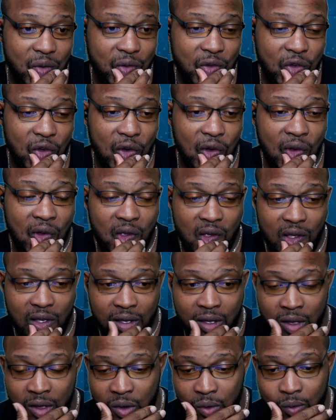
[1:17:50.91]
So
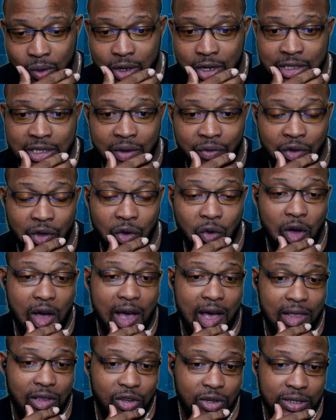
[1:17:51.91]
we just have to go
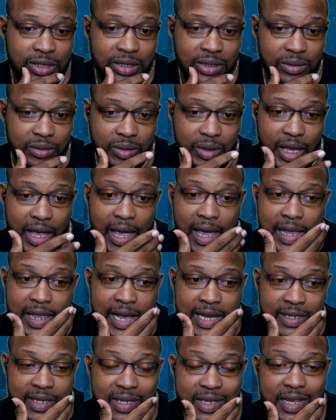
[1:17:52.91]
and just take it
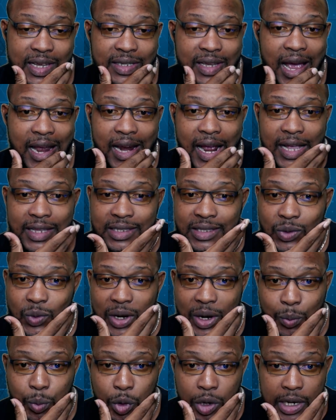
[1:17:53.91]
as it is and see what
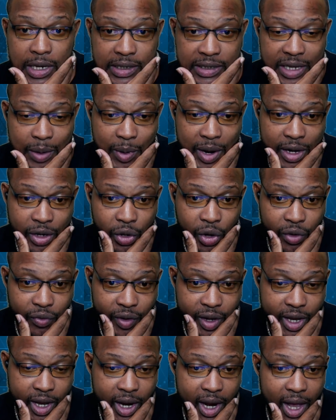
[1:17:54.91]
the police them uncover.
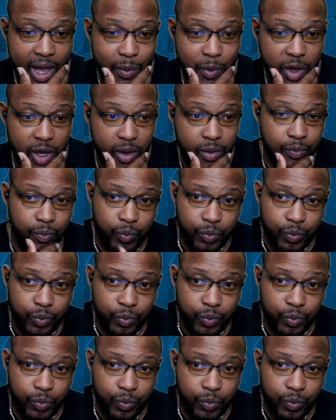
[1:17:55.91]
You know what I mean?